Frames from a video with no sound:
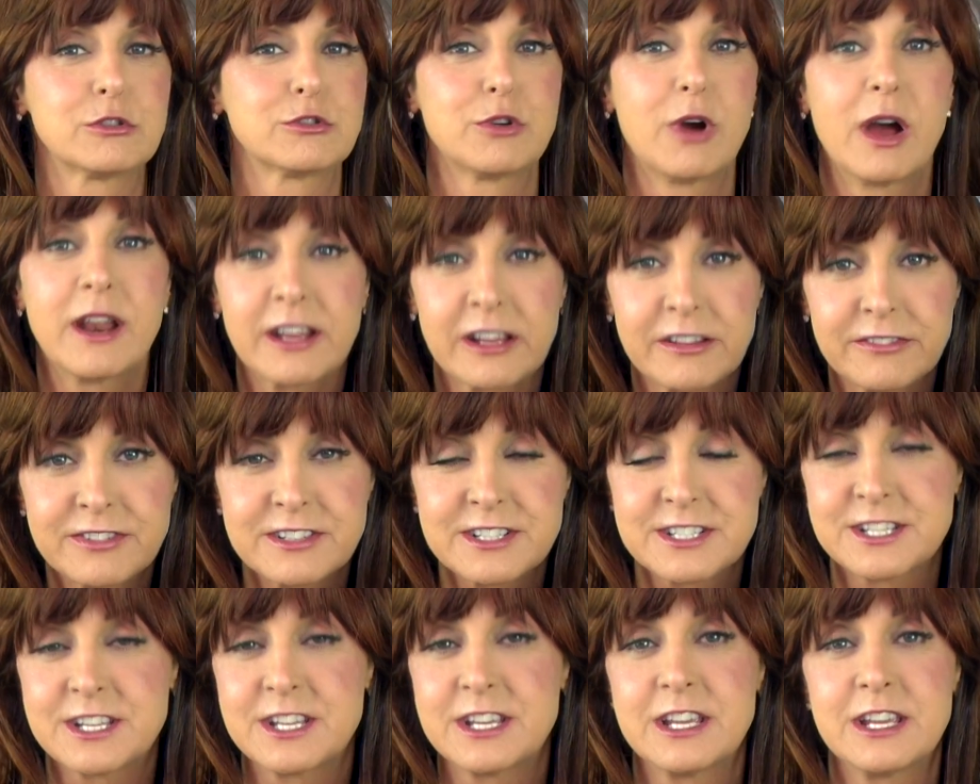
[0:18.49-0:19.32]
chronic
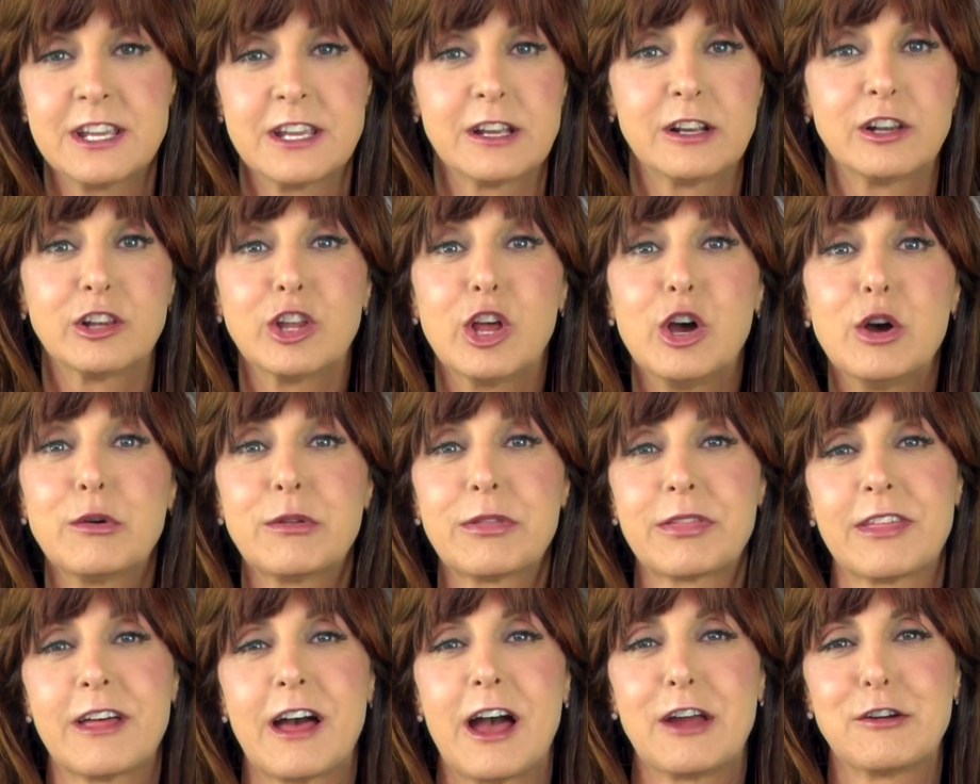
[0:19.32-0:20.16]
fatigue, low
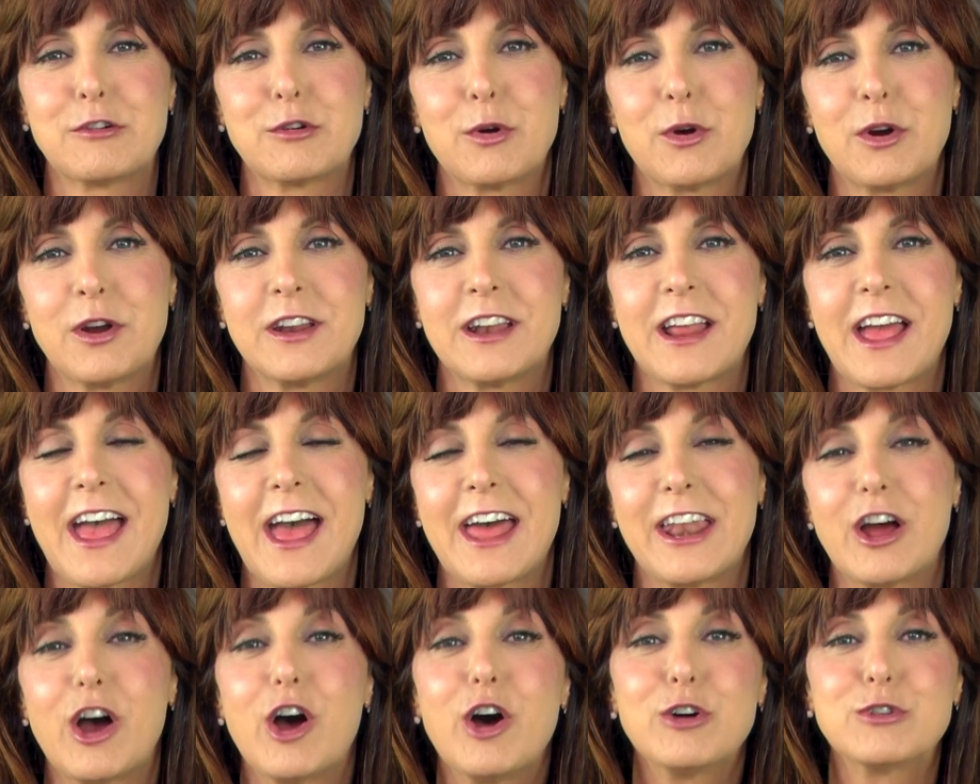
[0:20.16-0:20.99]
thyroid,
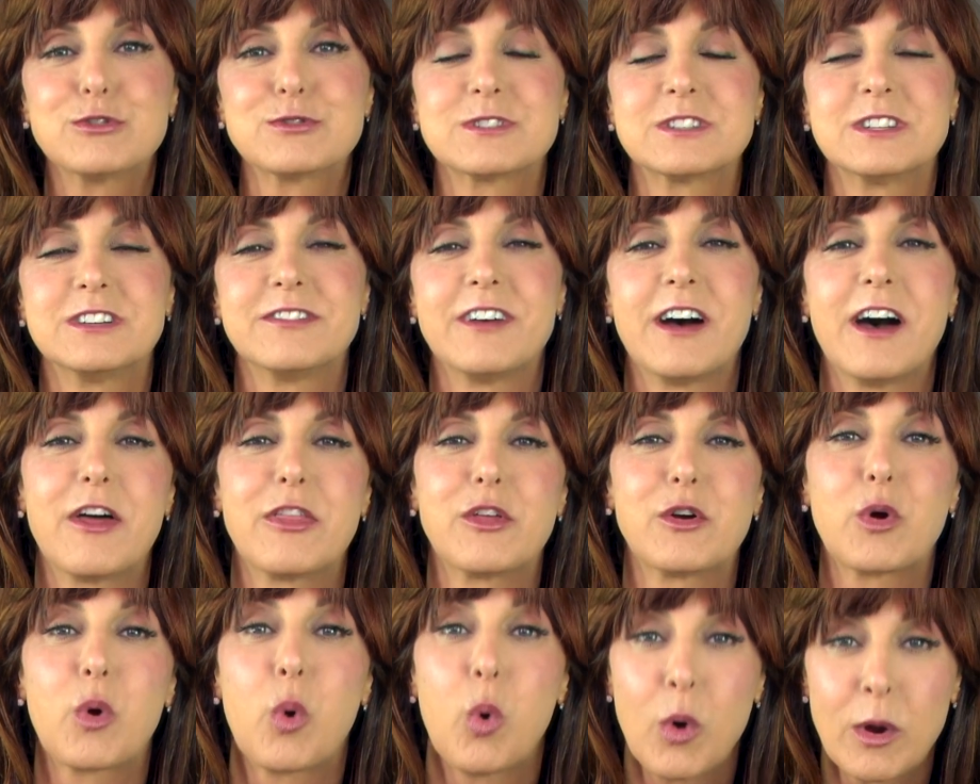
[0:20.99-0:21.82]
and a host of
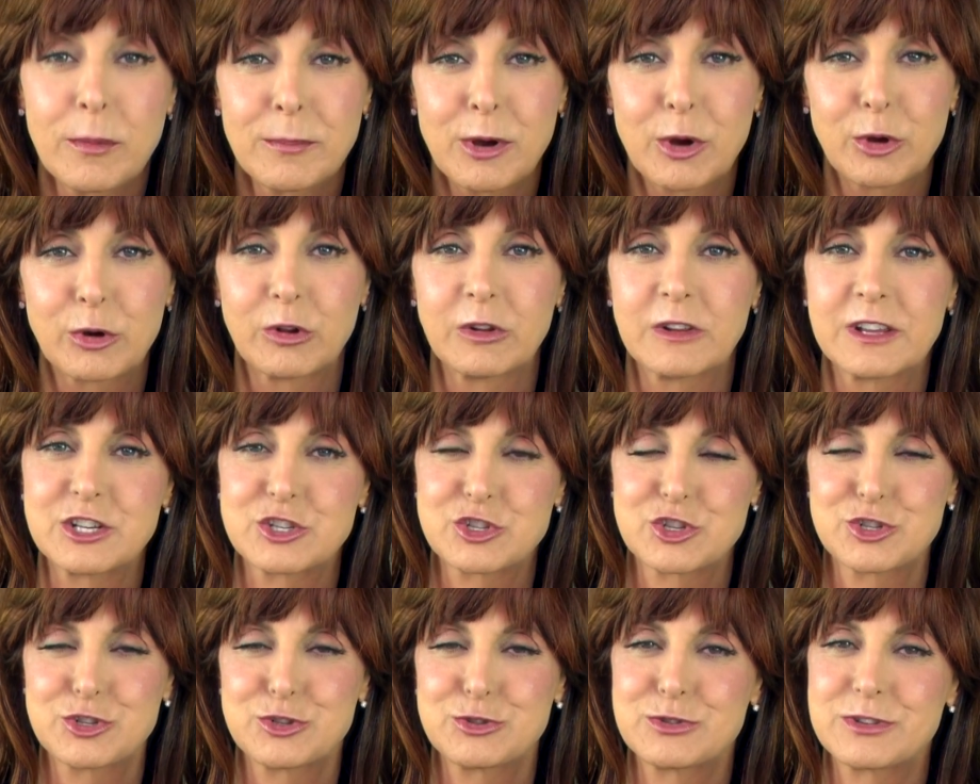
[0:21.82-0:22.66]
other hormonal
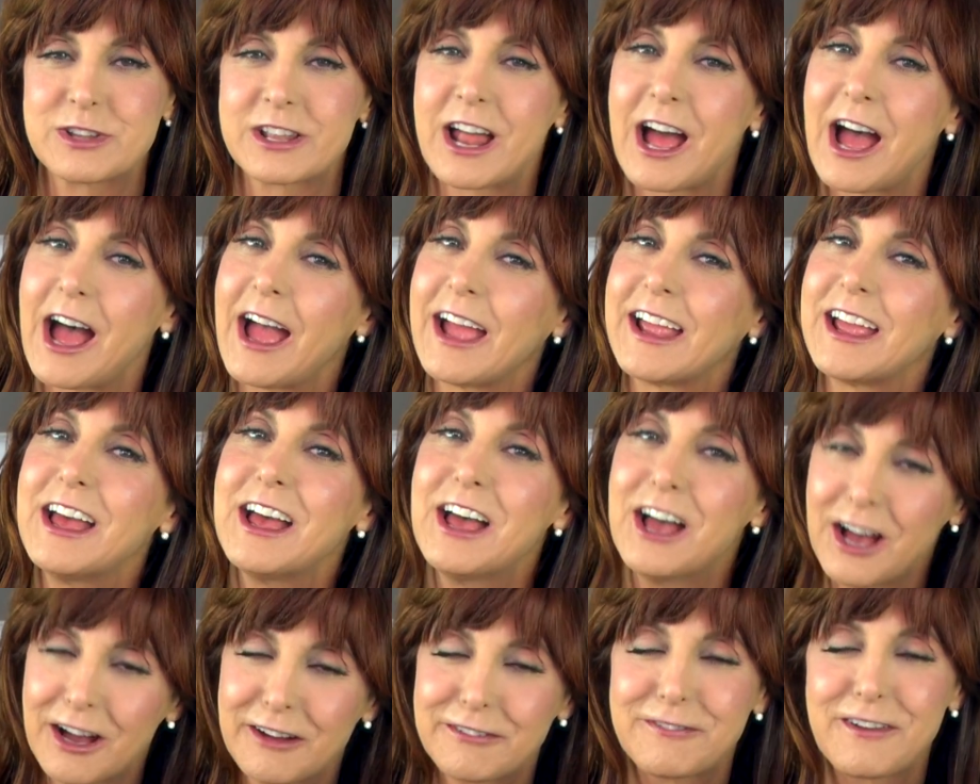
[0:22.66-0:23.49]
issues that I
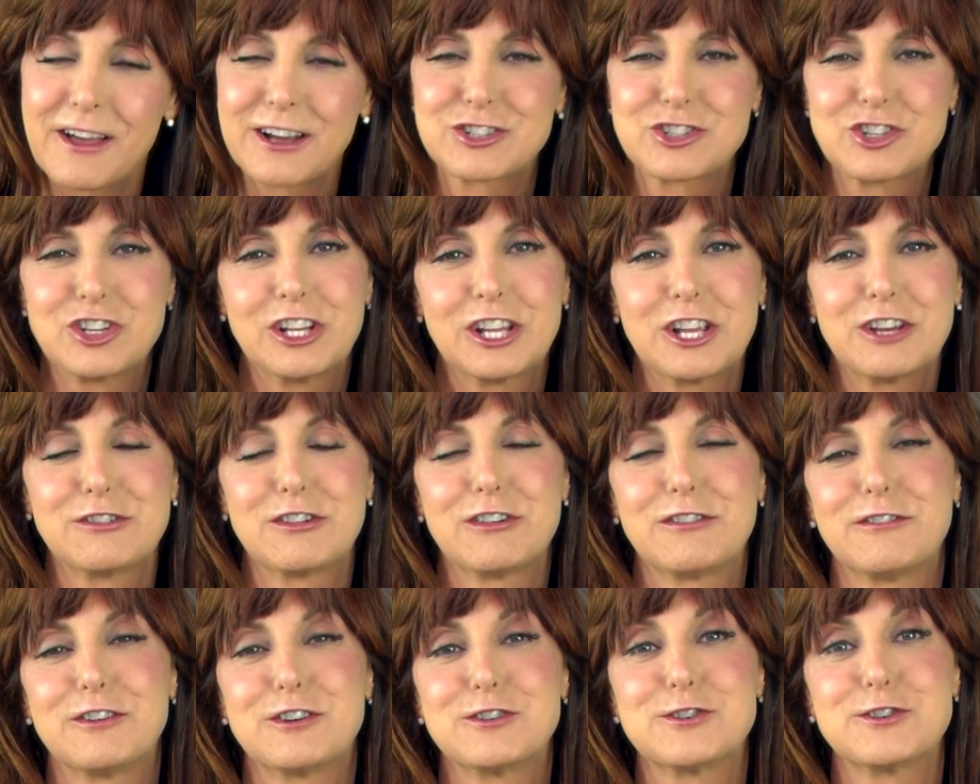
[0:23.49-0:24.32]
affectionately
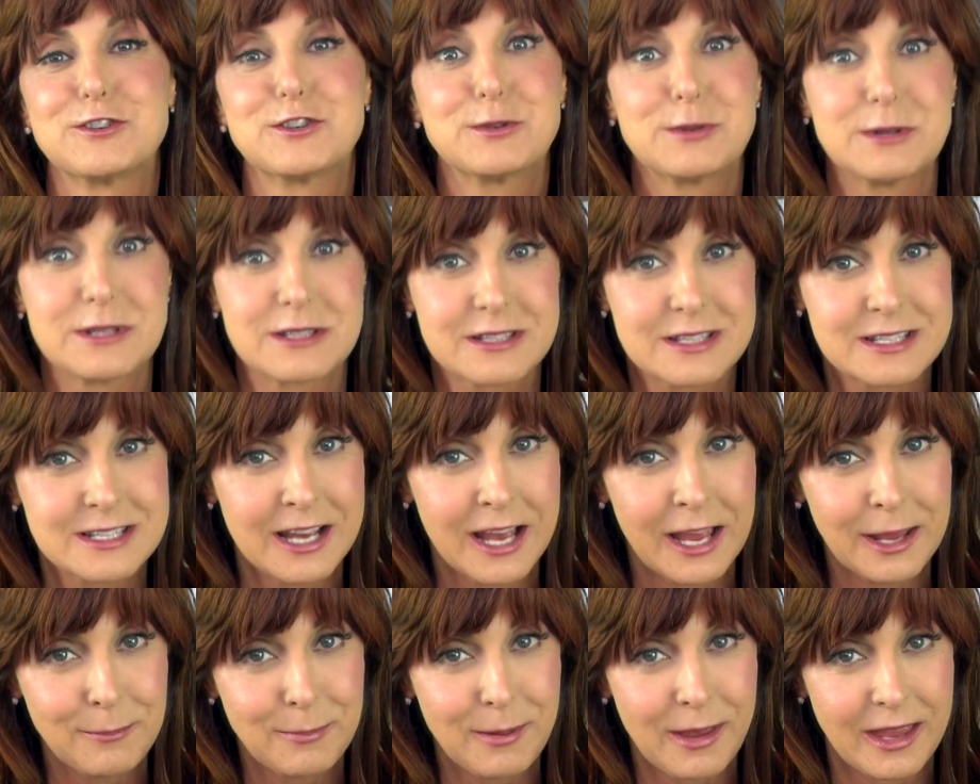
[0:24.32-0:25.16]
refer to as
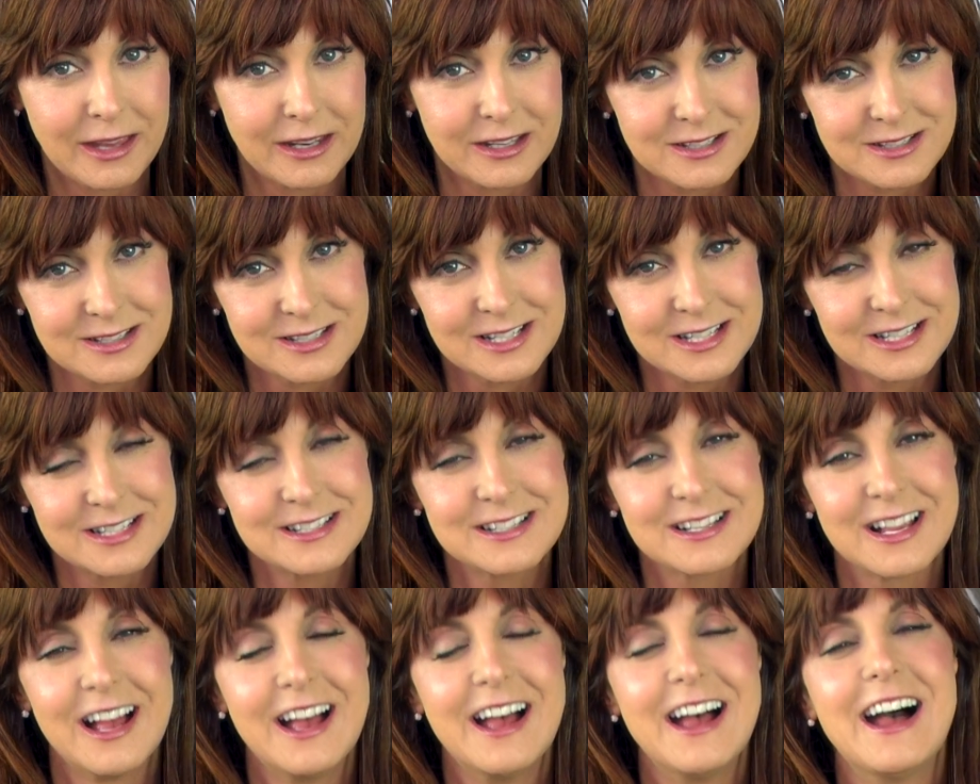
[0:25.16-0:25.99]
type A
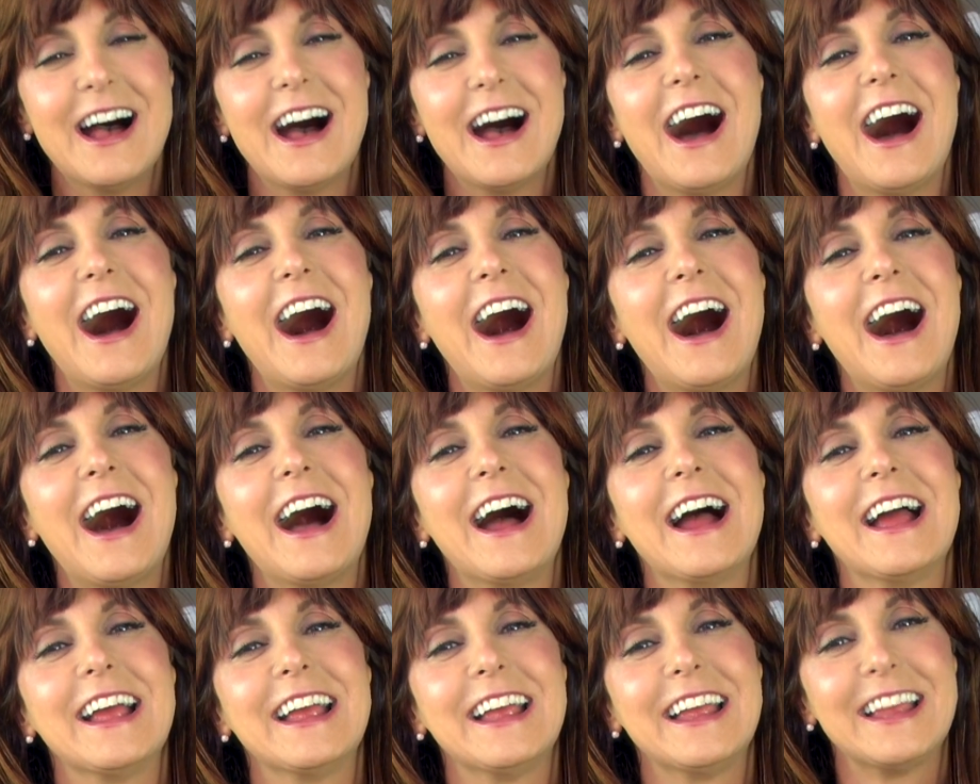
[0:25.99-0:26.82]
disease,
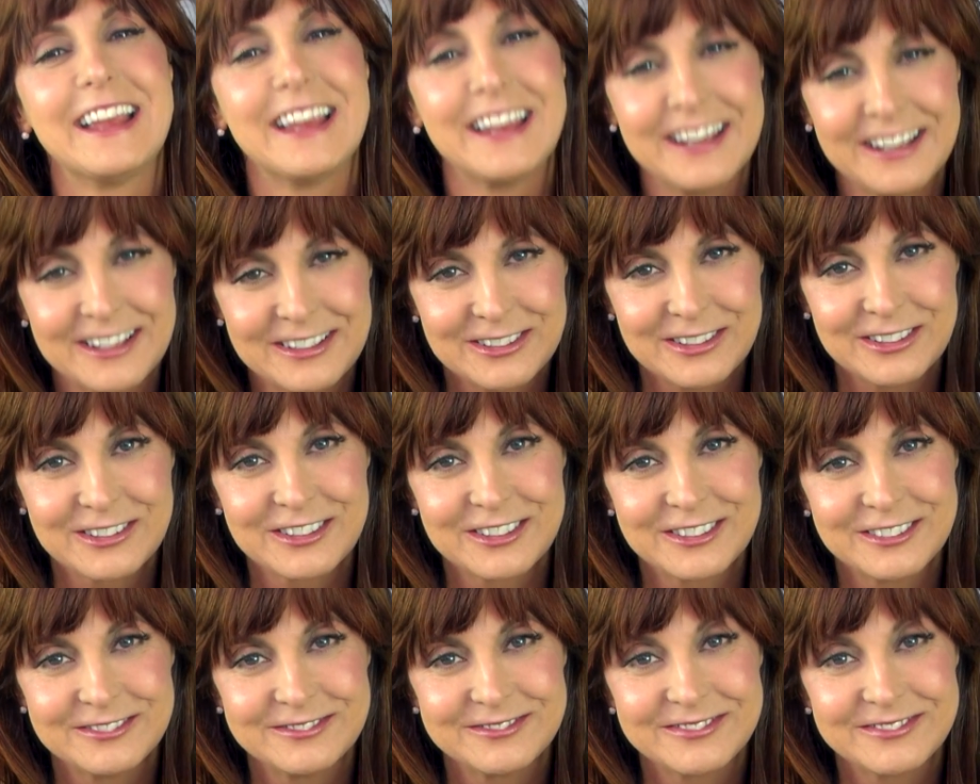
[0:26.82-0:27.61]
I healed.